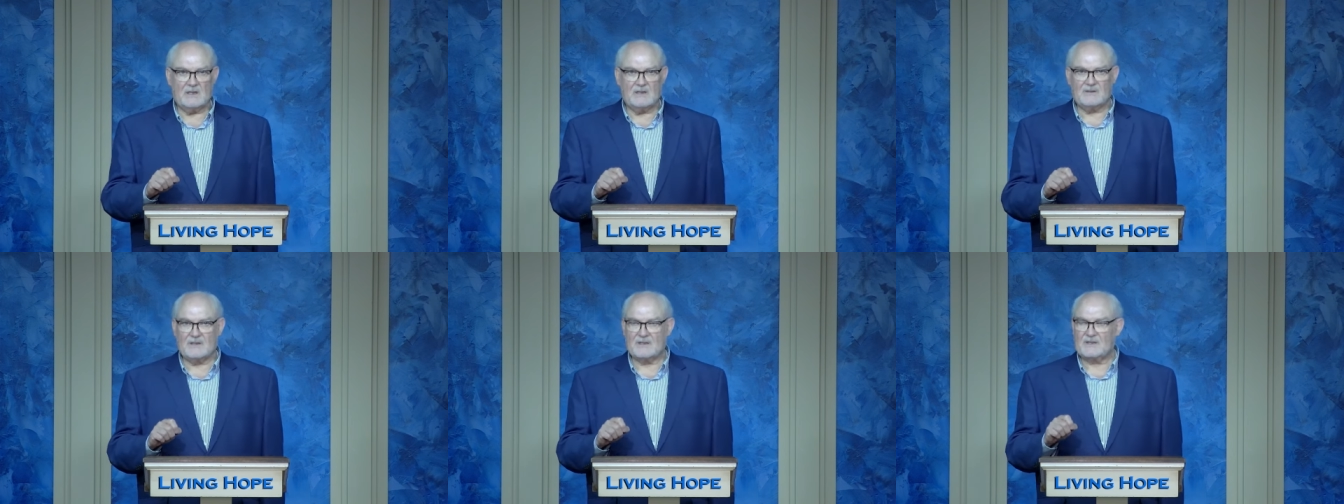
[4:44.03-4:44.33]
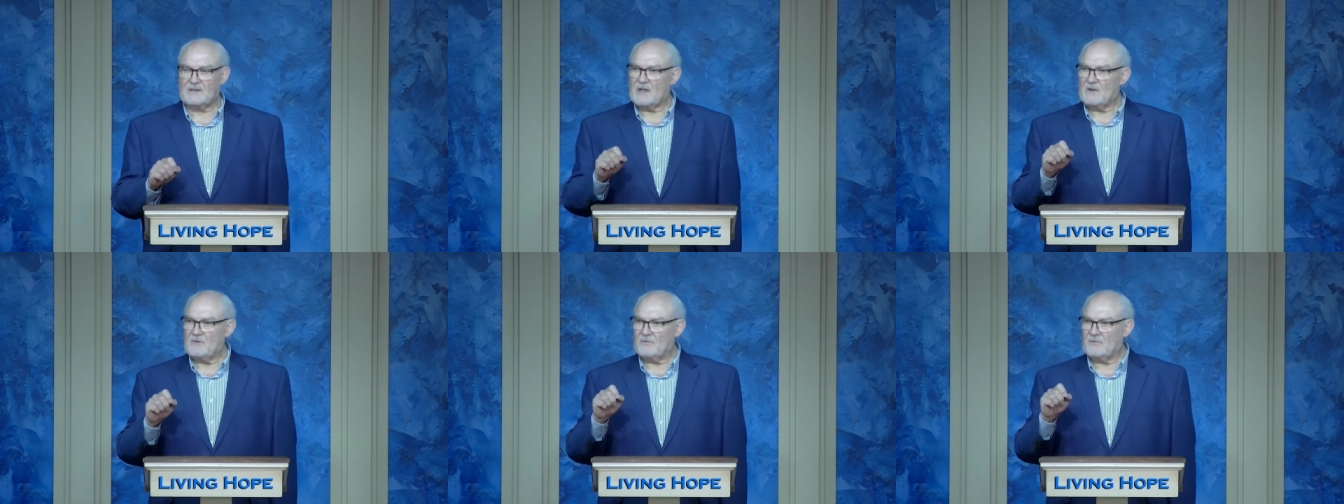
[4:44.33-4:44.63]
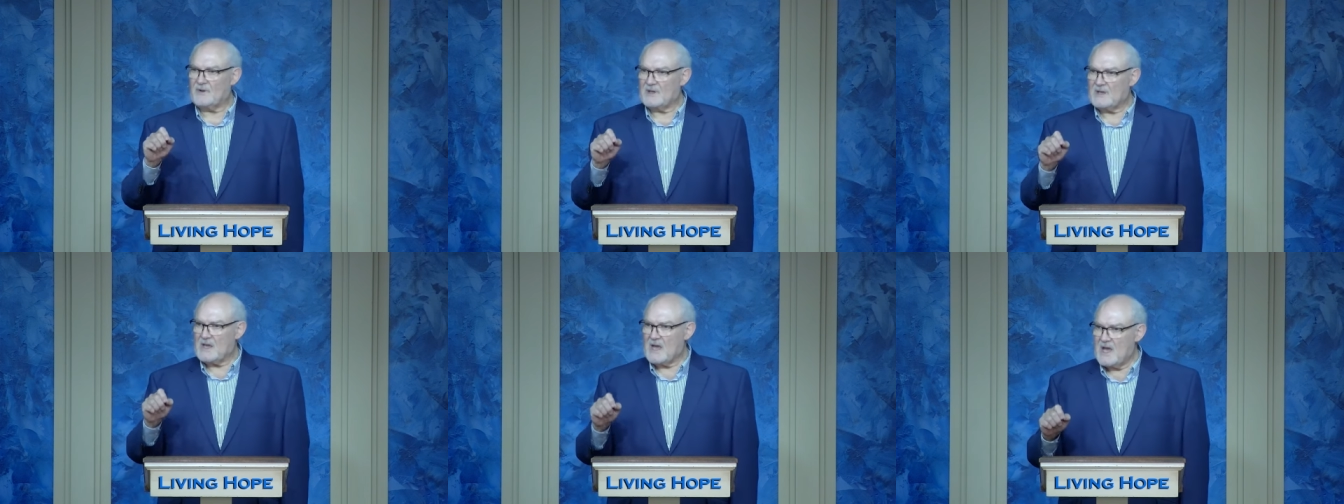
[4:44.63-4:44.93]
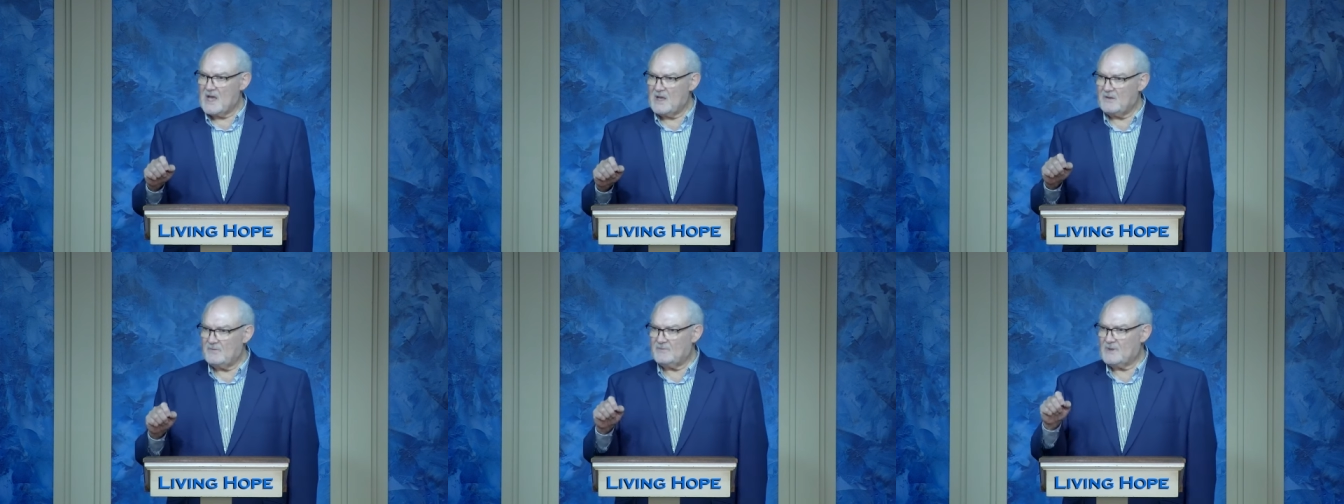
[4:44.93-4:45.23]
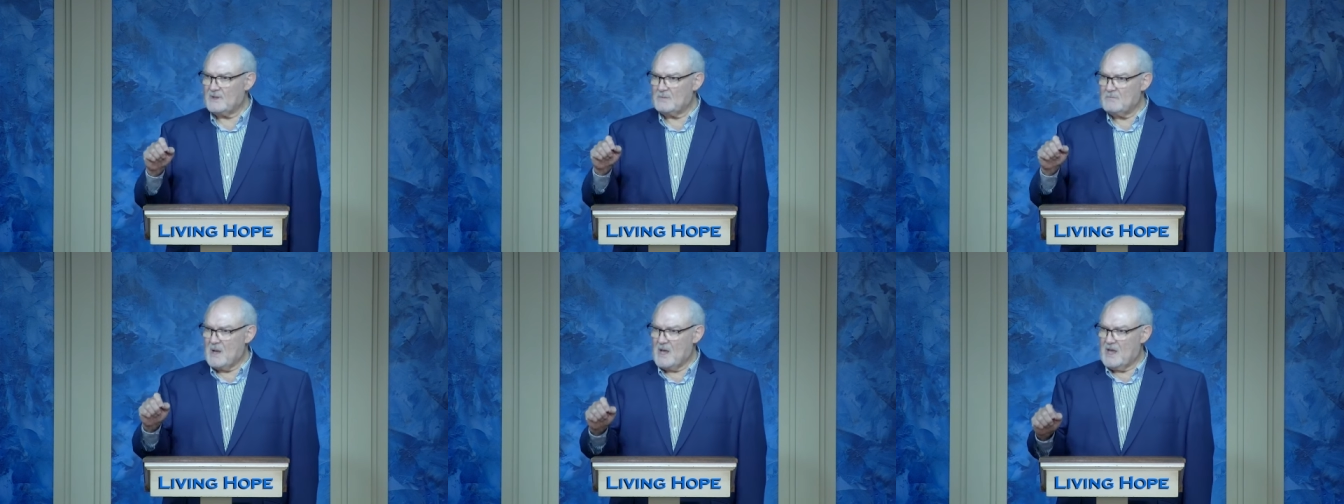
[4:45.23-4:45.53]
that they forgave
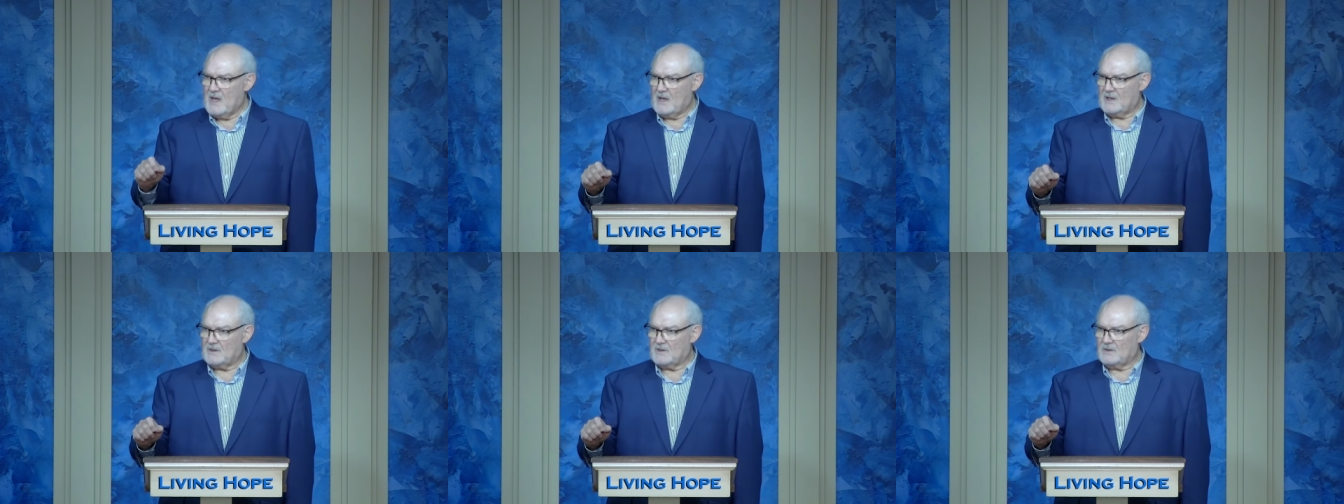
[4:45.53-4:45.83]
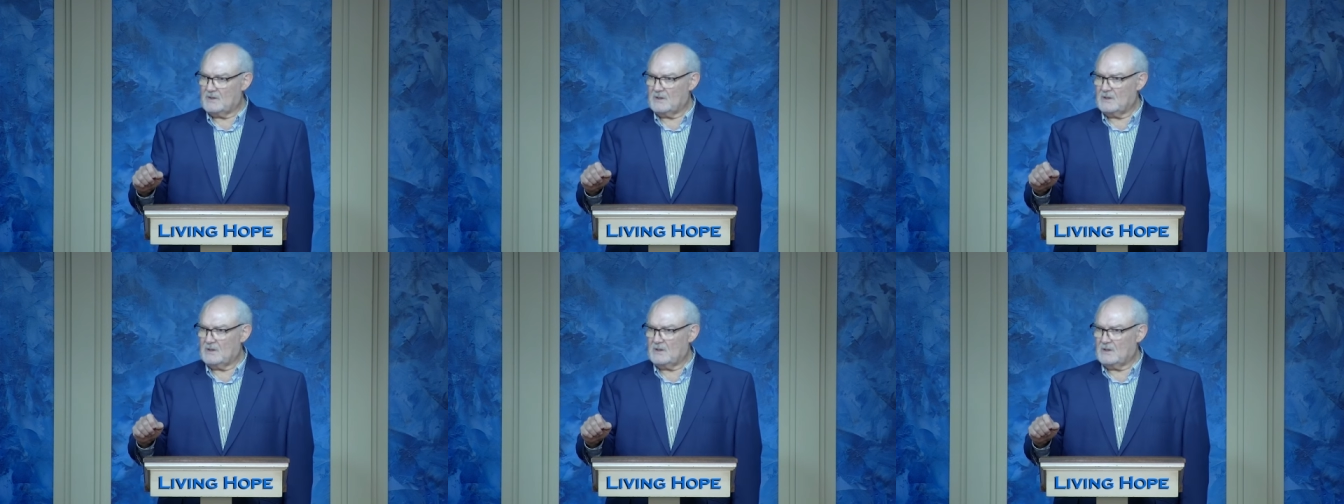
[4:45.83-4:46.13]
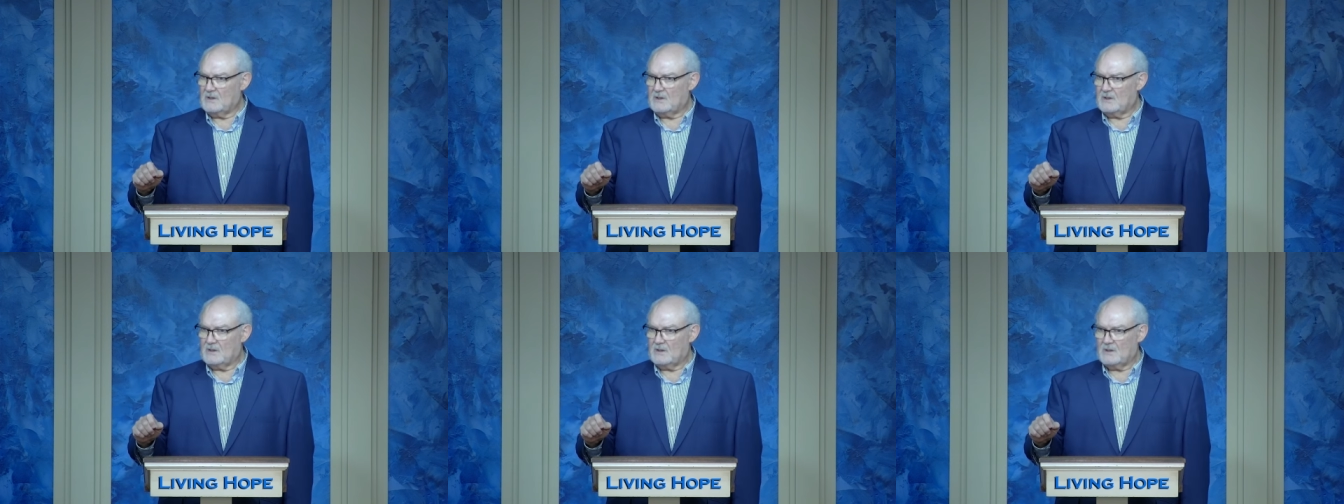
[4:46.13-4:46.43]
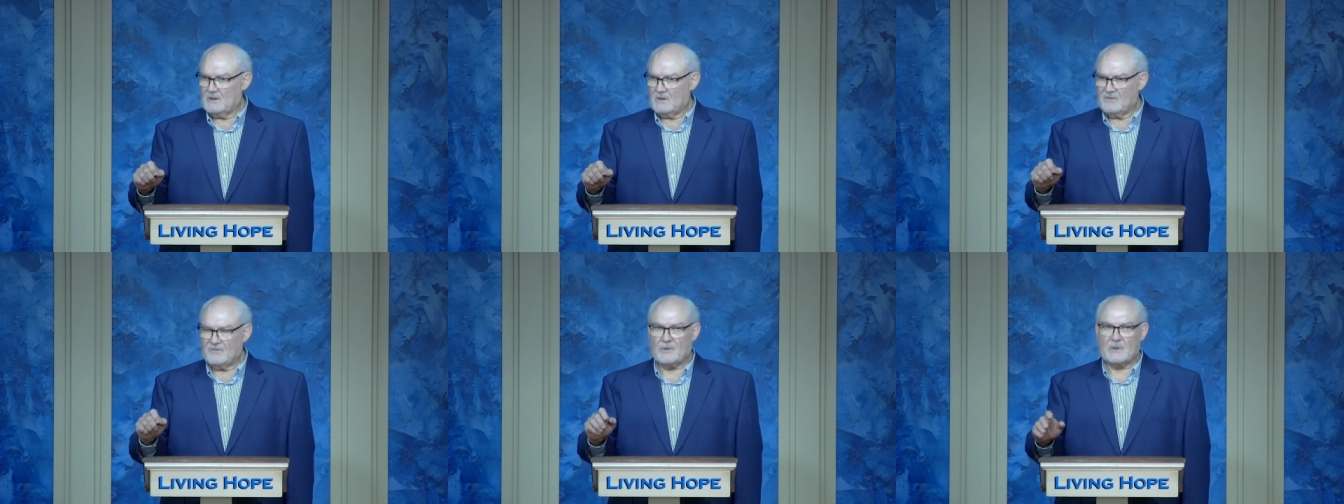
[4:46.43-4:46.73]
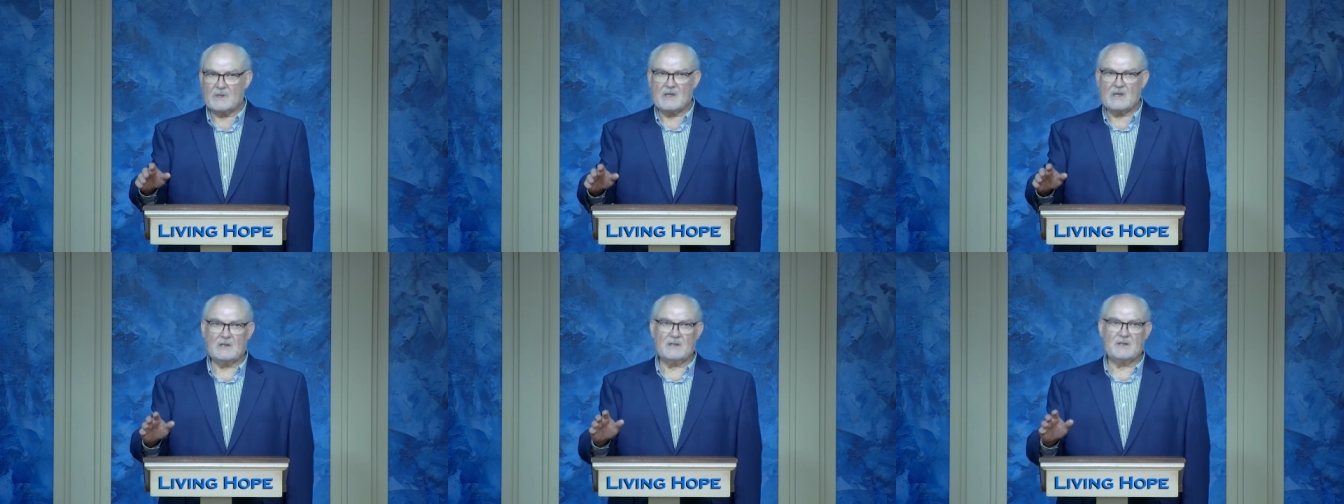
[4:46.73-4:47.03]
the man for
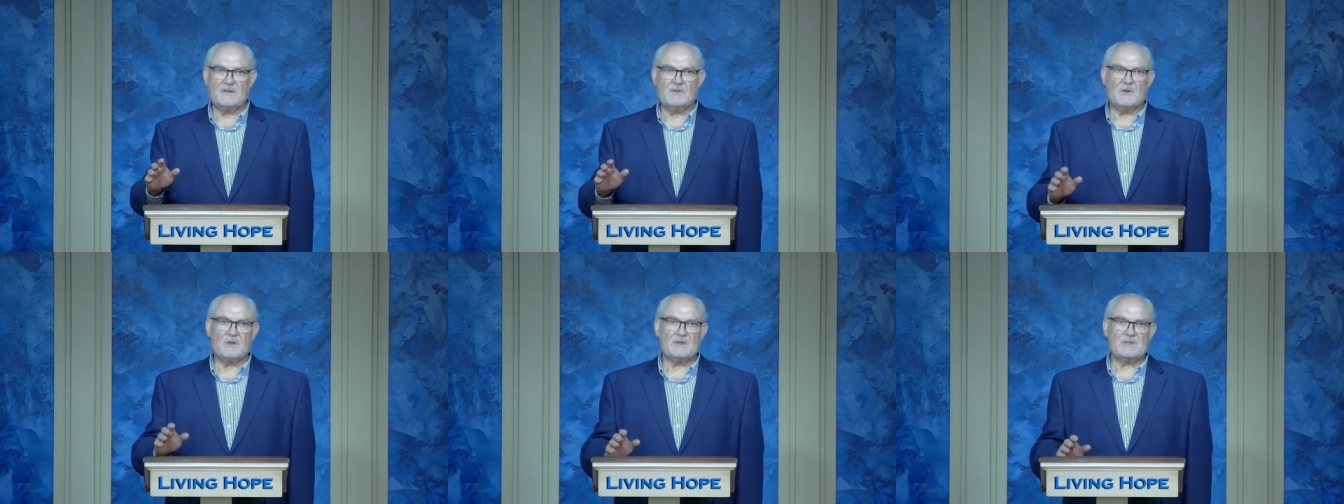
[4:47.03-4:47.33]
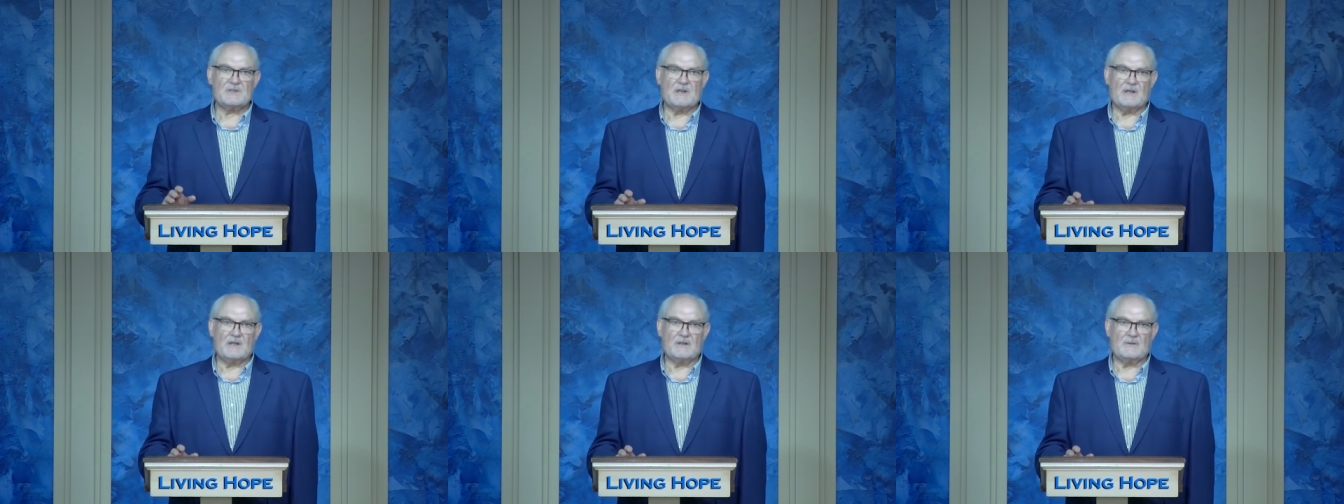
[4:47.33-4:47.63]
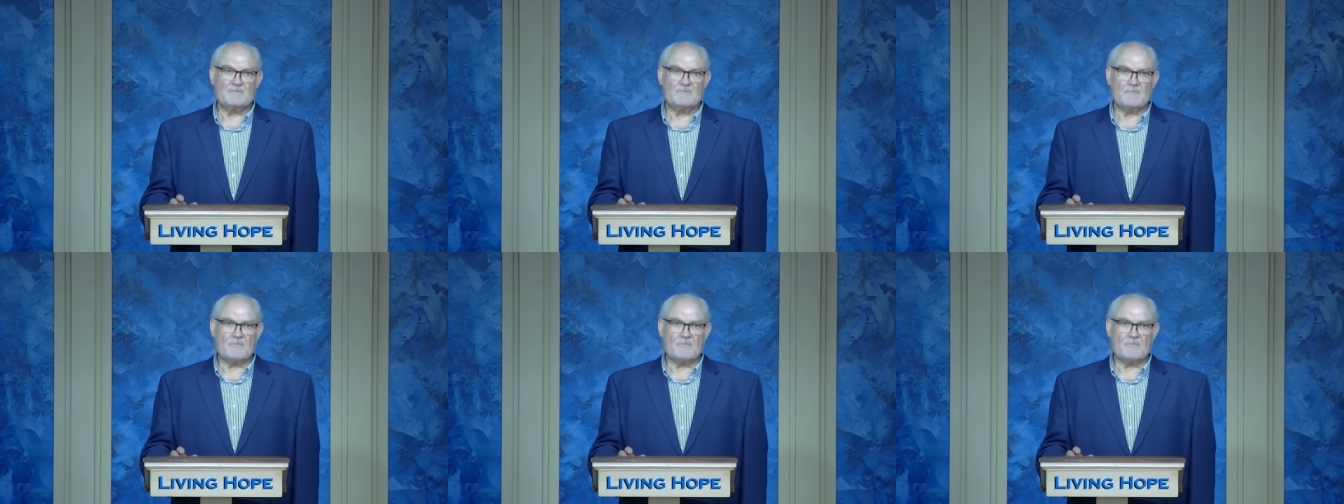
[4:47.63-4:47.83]
killing their son